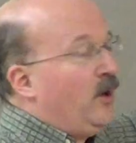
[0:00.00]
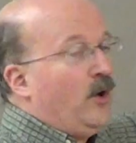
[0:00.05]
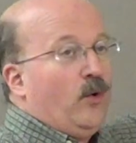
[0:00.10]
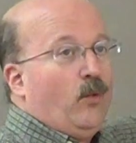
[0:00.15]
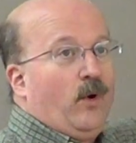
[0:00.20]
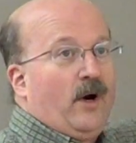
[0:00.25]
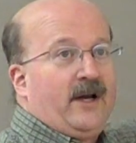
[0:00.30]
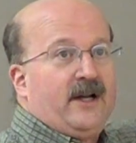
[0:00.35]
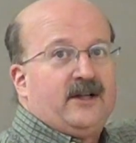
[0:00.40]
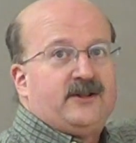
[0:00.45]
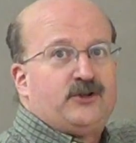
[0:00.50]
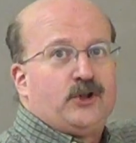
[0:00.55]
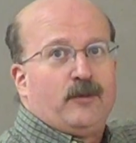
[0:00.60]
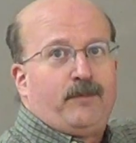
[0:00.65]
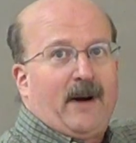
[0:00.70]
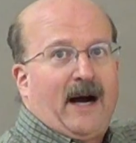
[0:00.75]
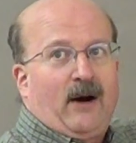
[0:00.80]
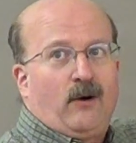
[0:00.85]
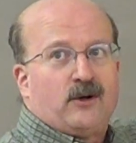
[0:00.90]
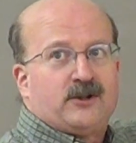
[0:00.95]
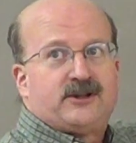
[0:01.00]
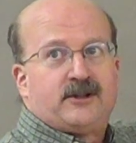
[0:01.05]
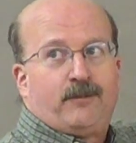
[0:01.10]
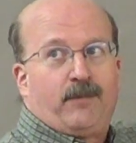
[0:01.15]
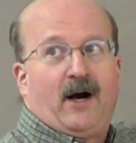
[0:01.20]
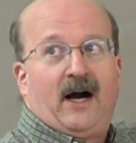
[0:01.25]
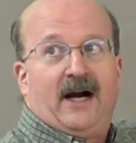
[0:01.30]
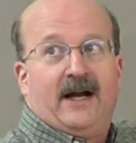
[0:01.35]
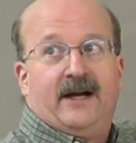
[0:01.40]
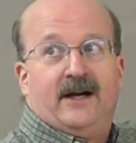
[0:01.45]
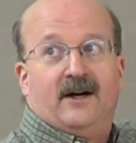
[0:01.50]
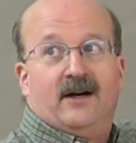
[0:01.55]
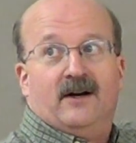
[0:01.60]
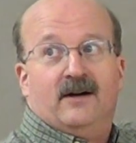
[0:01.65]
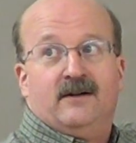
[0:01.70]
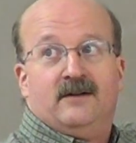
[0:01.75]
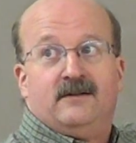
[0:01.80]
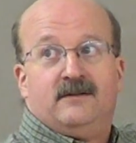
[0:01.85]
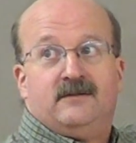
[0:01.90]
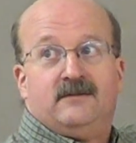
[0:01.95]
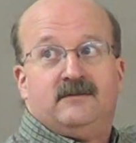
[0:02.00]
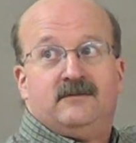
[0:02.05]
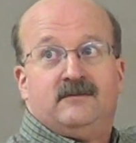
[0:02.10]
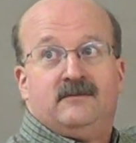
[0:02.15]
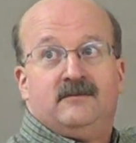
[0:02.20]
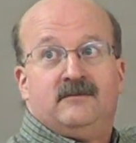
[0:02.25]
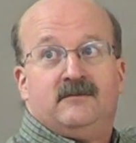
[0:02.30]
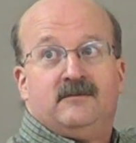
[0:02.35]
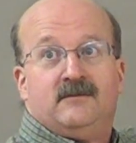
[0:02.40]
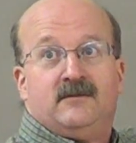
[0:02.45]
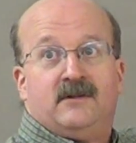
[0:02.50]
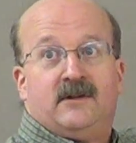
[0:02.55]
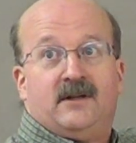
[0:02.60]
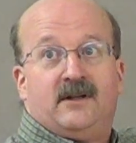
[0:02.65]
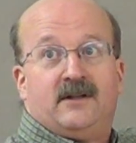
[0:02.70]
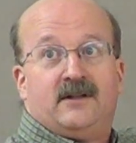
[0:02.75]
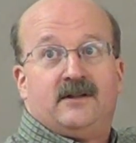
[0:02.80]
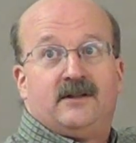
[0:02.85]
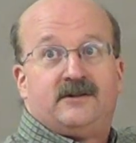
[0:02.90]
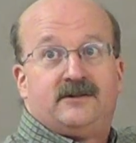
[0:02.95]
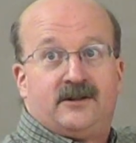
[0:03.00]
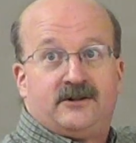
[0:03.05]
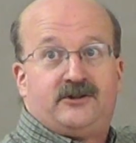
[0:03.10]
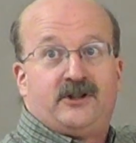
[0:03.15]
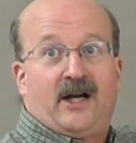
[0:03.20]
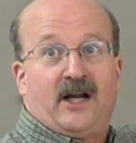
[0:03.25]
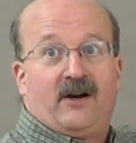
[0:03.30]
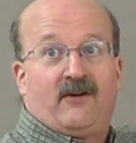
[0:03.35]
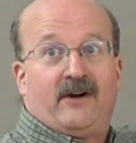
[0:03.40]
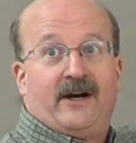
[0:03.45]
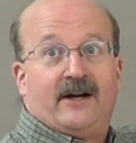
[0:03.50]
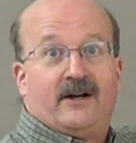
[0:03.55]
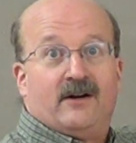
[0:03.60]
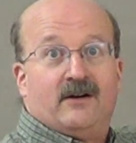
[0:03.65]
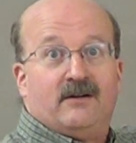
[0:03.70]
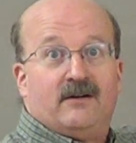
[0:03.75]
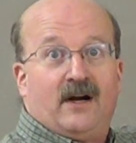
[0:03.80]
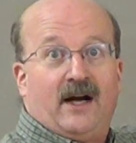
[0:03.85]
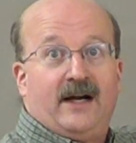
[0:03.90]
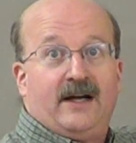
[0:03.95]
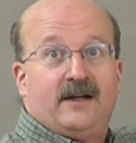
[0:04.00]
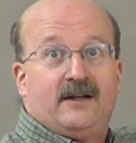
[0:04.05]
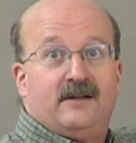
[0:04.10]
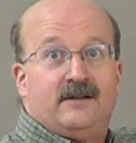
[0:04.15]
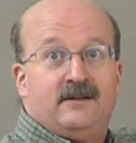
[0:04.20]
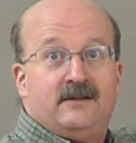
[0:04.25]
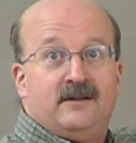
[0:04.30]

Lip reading: what is your power supply here? It's a generator, right?